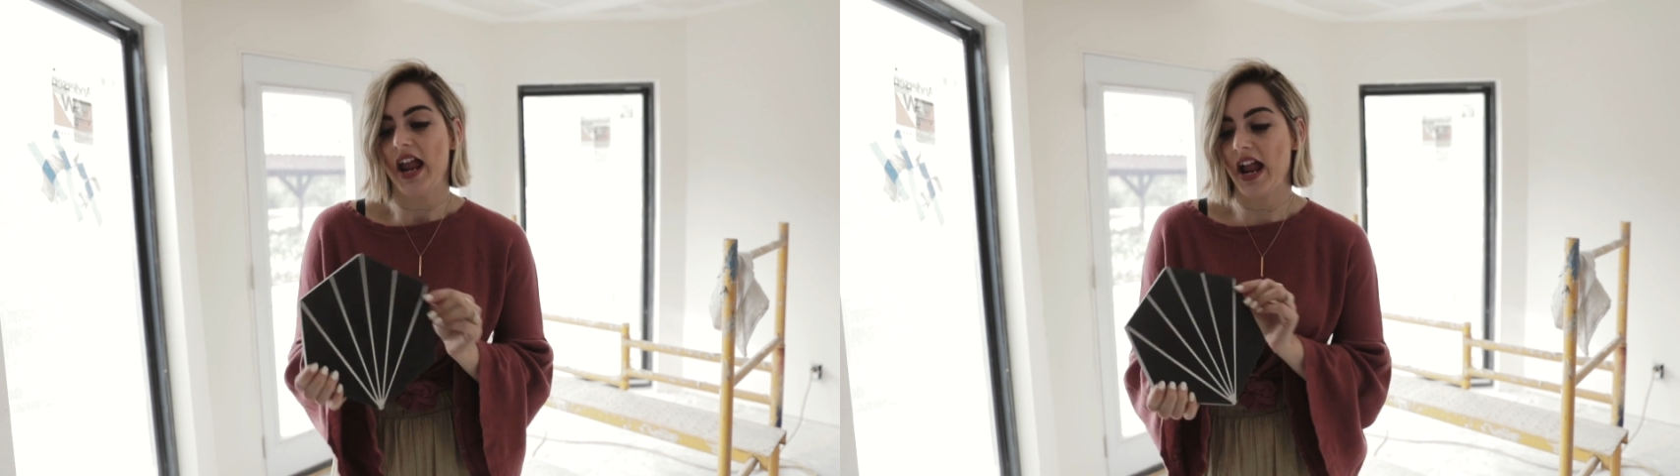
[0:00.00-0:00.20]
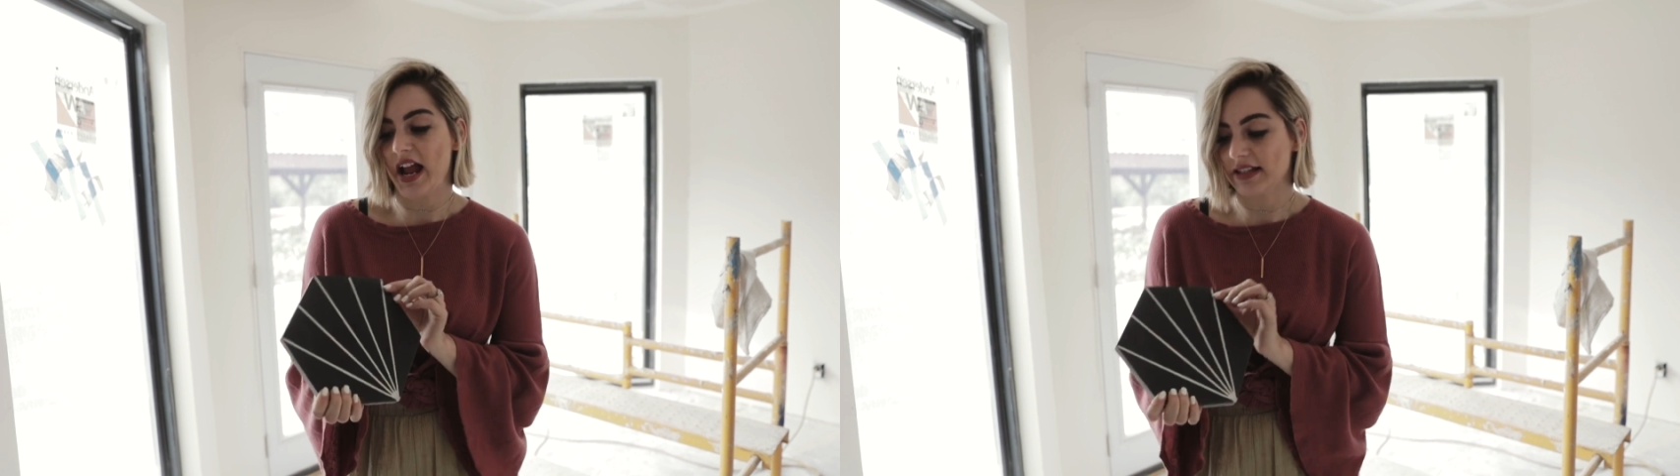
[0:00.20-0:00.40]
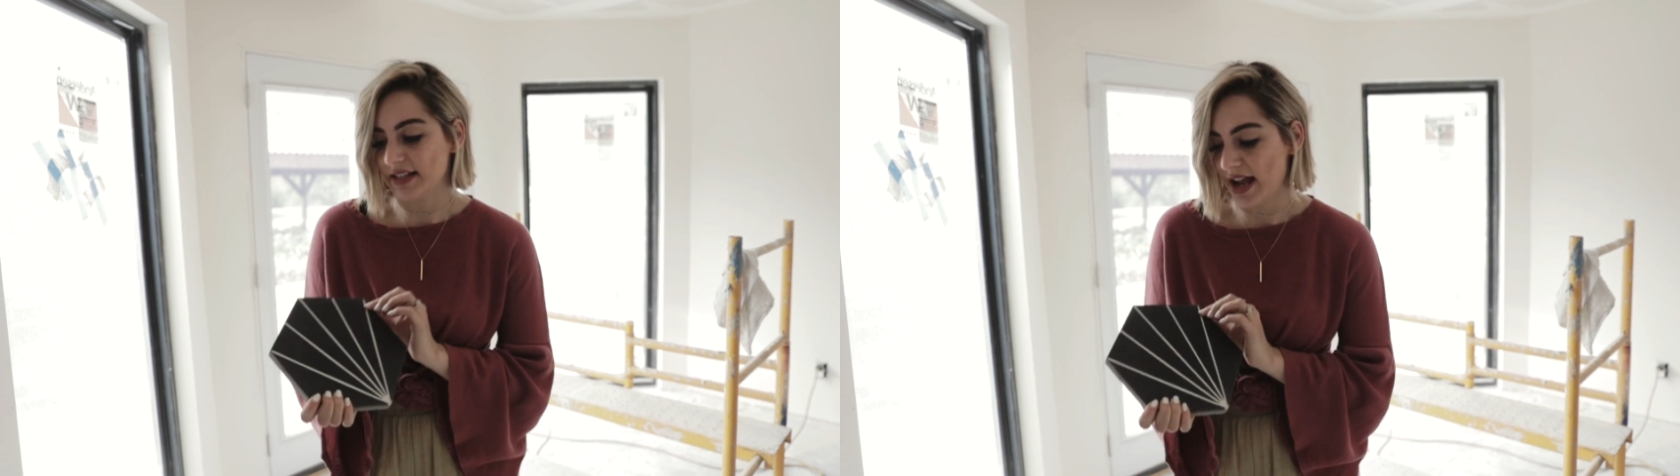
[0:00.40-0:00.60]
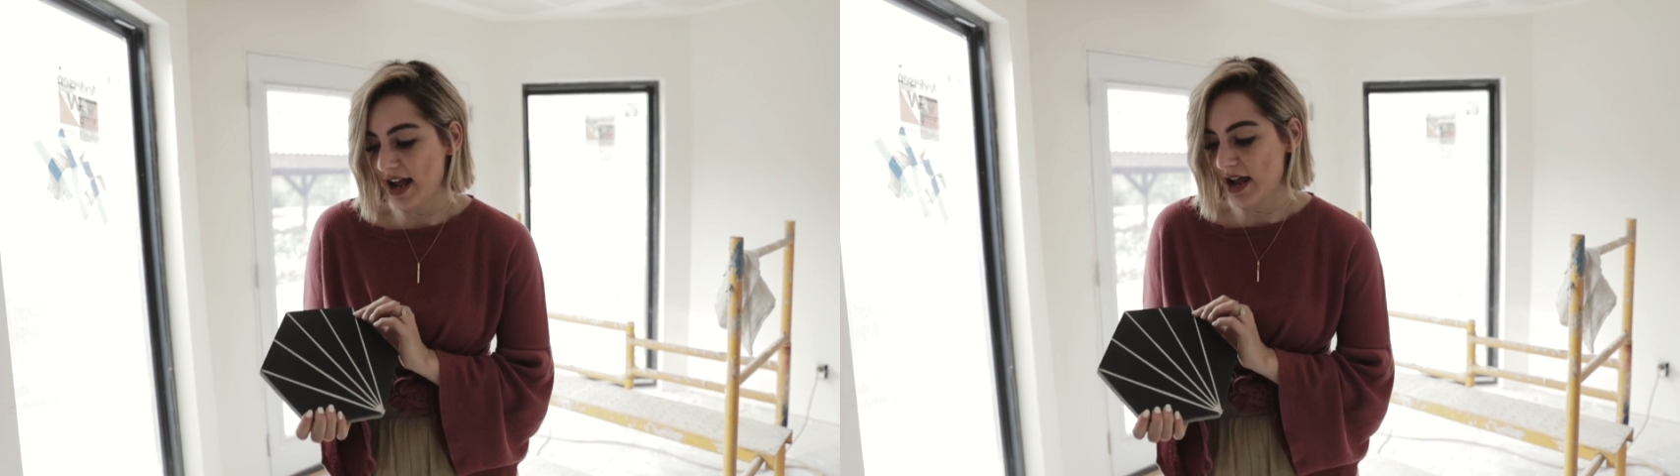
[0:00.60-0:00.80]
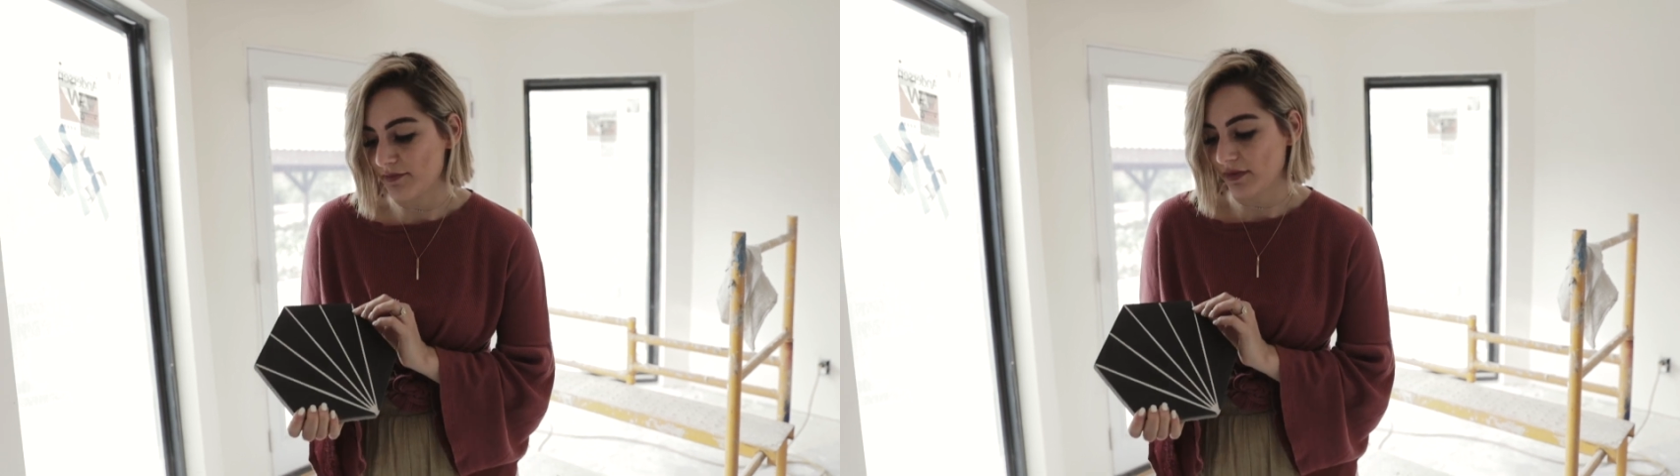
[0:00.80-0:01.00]
And
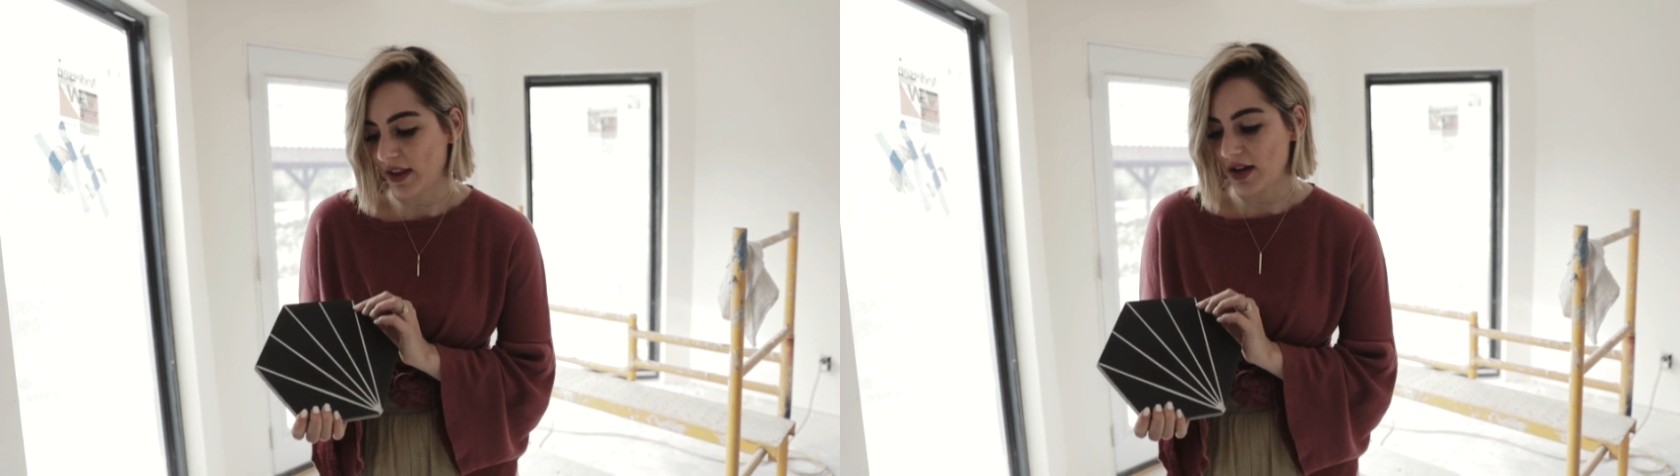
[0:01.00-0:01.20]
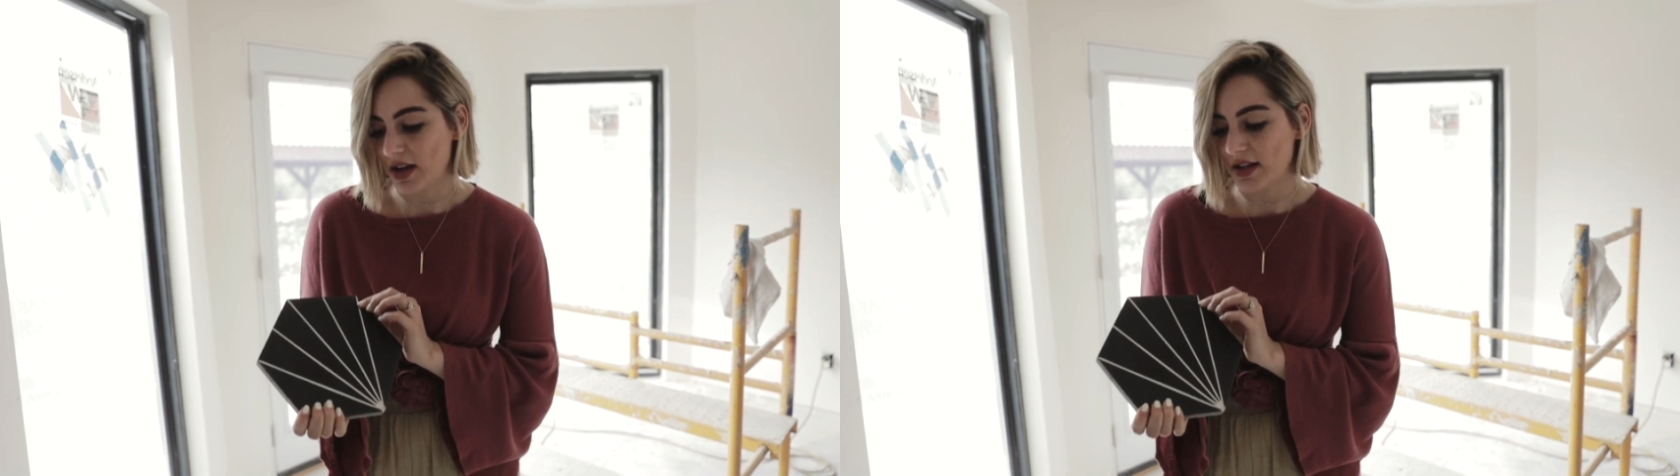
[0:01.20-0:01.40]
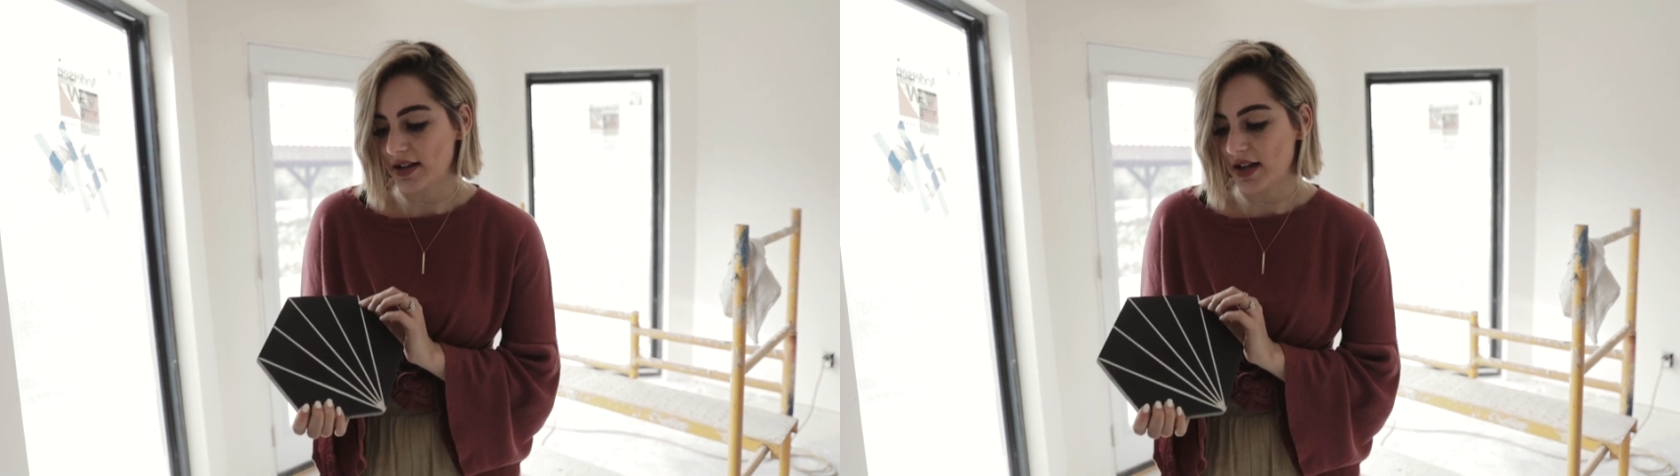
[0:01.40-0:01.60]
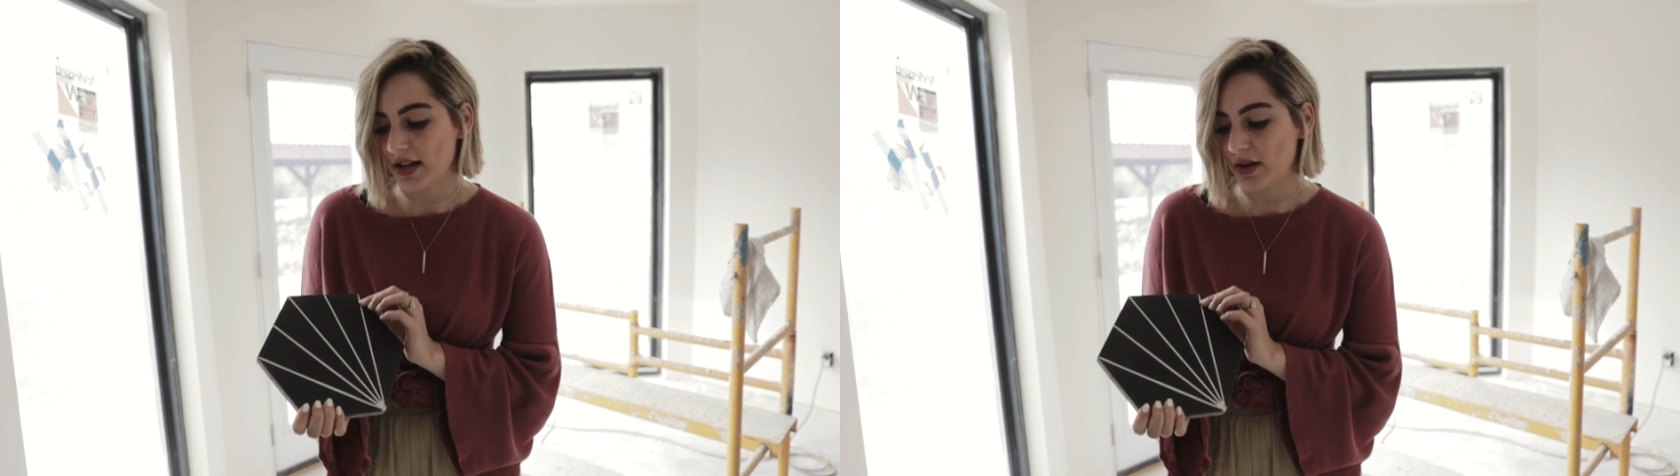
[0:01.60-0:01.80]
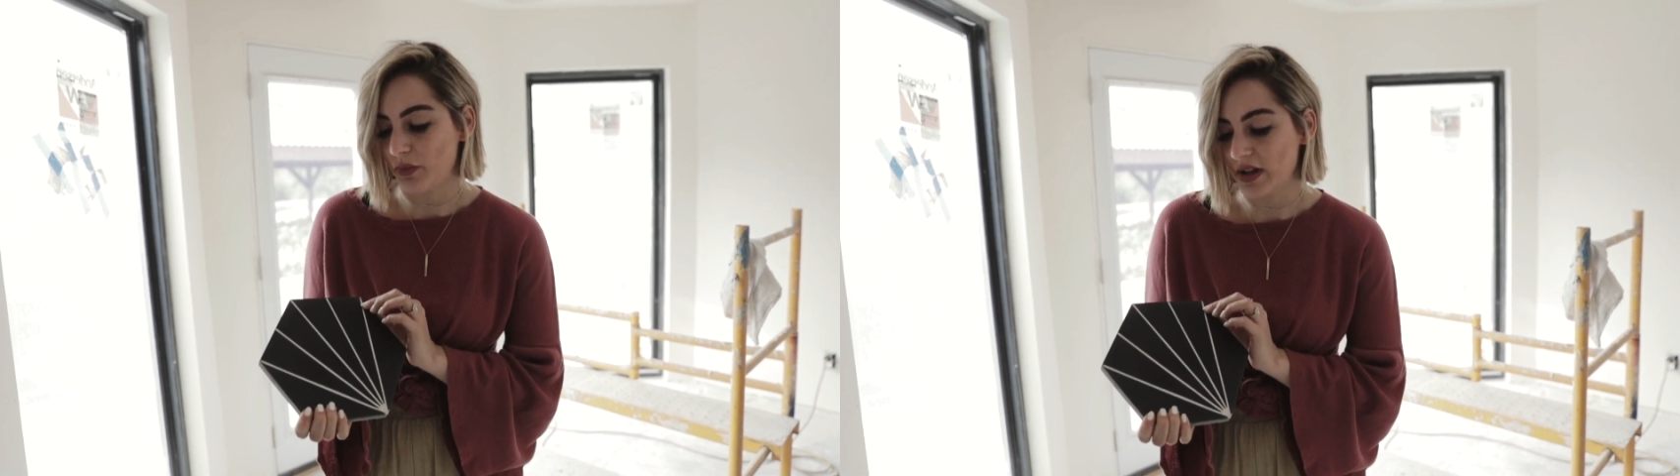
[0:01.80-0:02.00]
um,
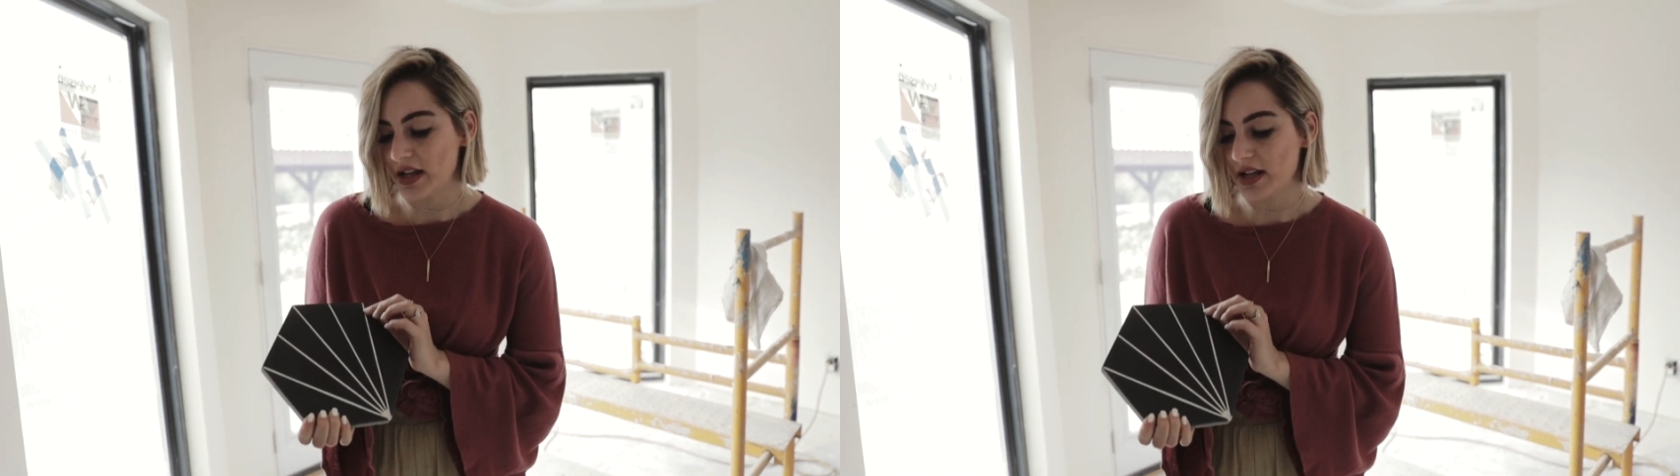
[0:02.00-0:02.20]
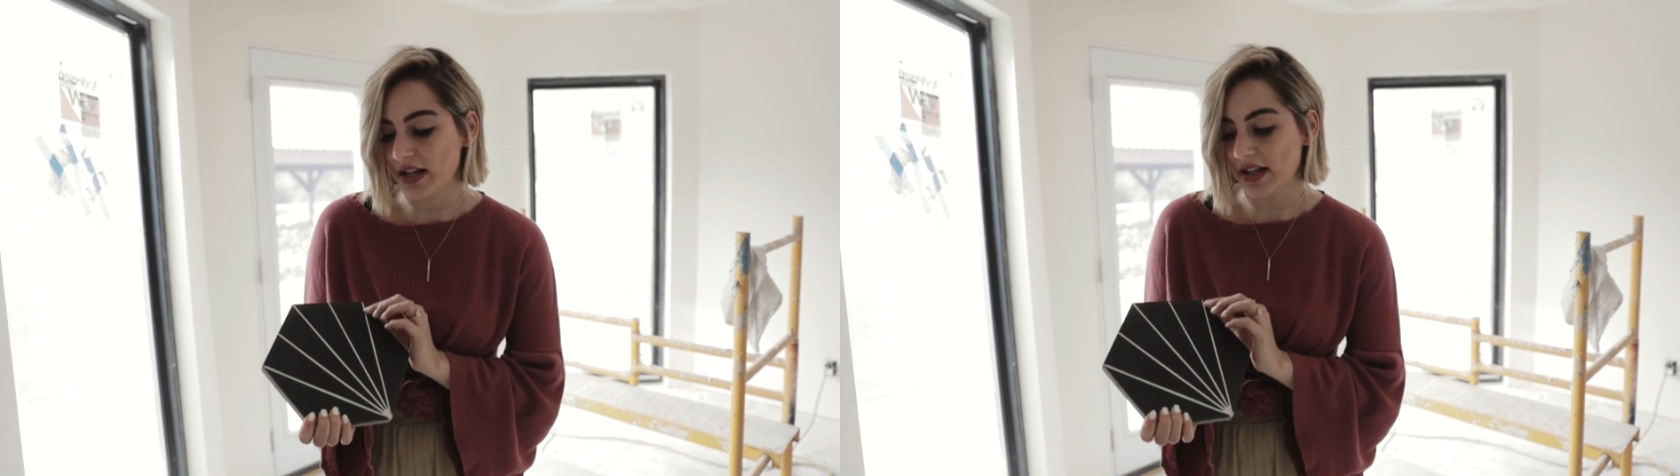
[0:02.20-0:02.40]
we